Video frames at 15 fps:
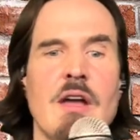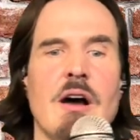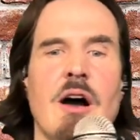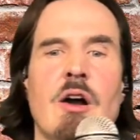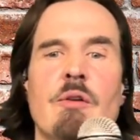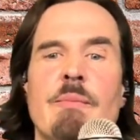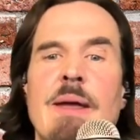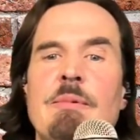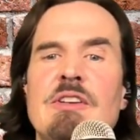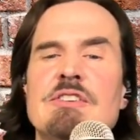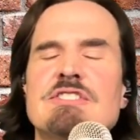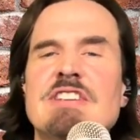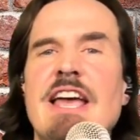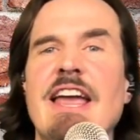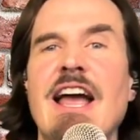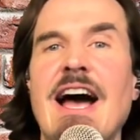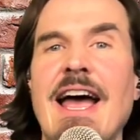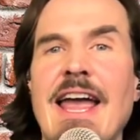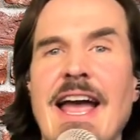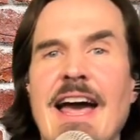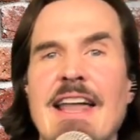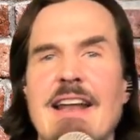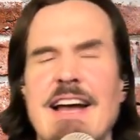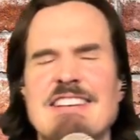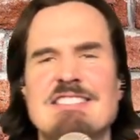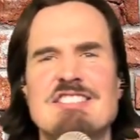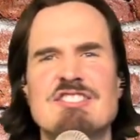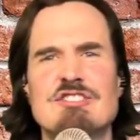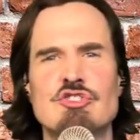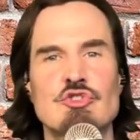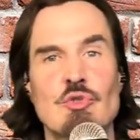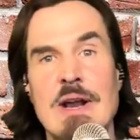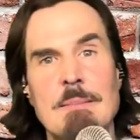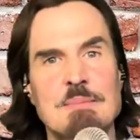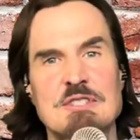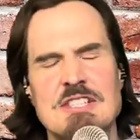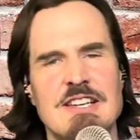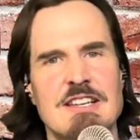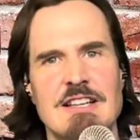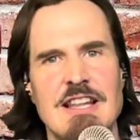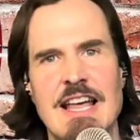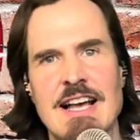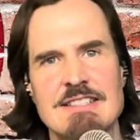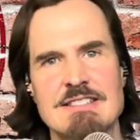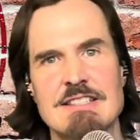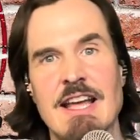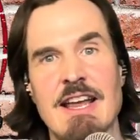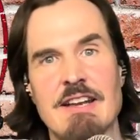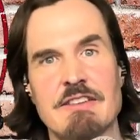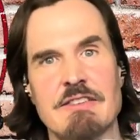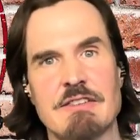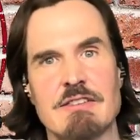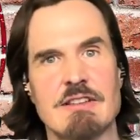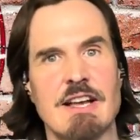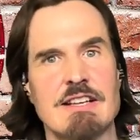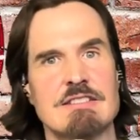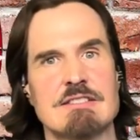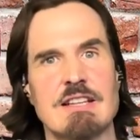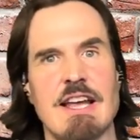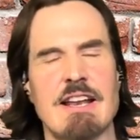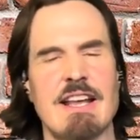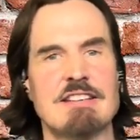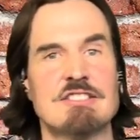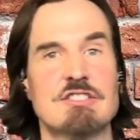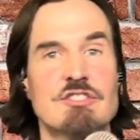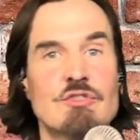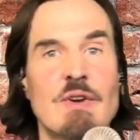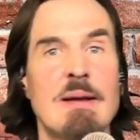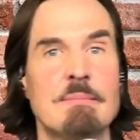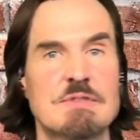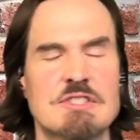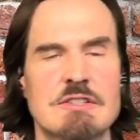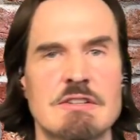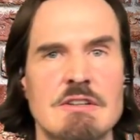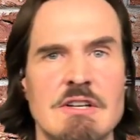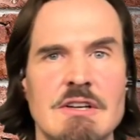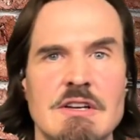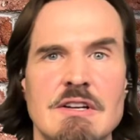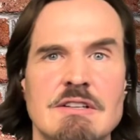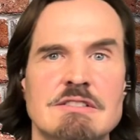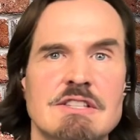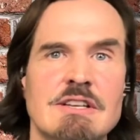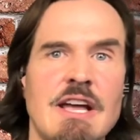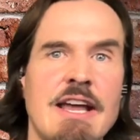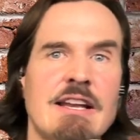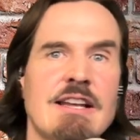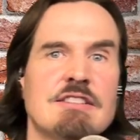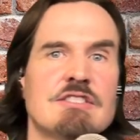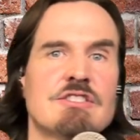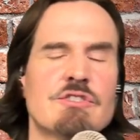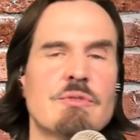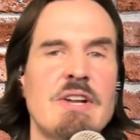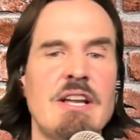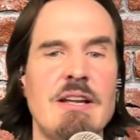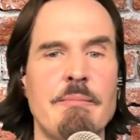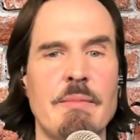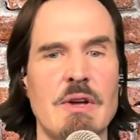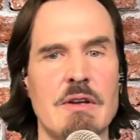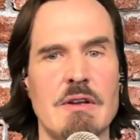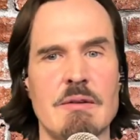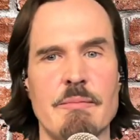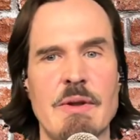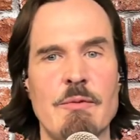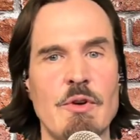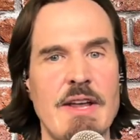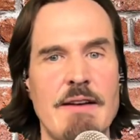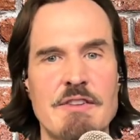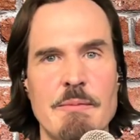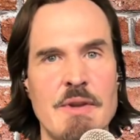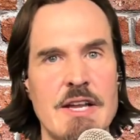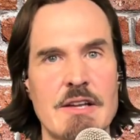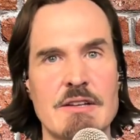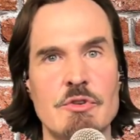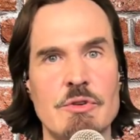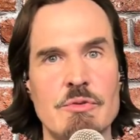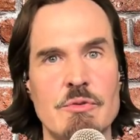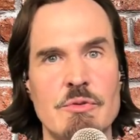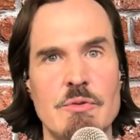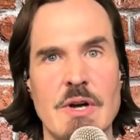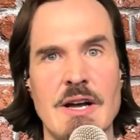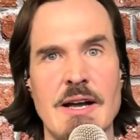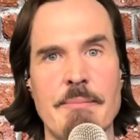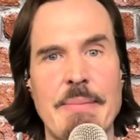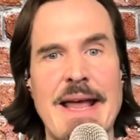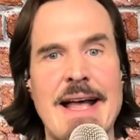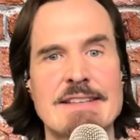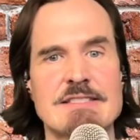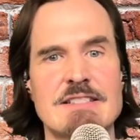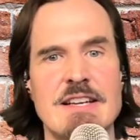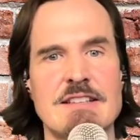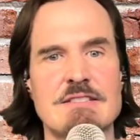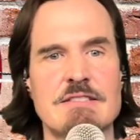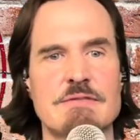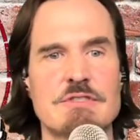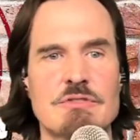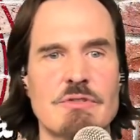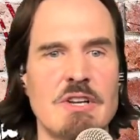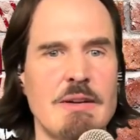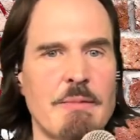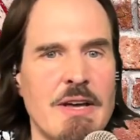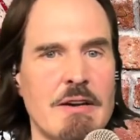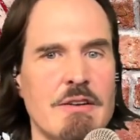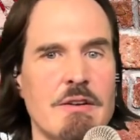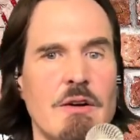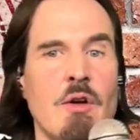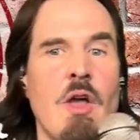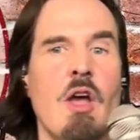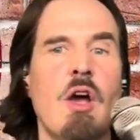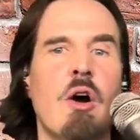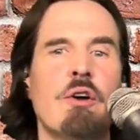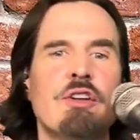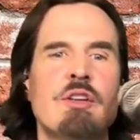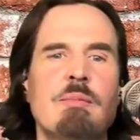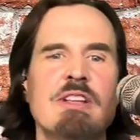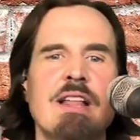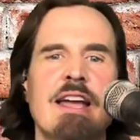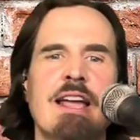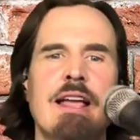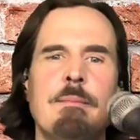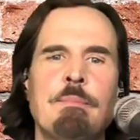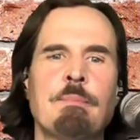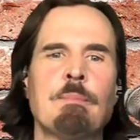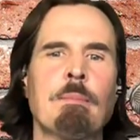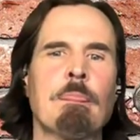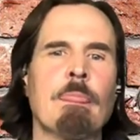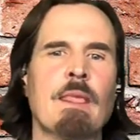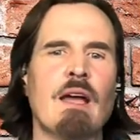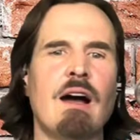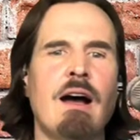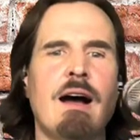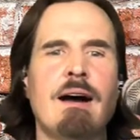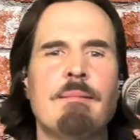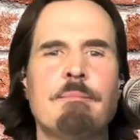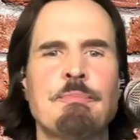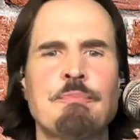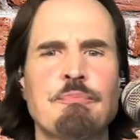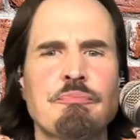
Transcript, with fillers: Or maybe you say I had I stremped last night. Last night I stremped. Tonight I stream. Maybe we have to make a new uh, past tense of stream. I don't know. Or you could be like, um,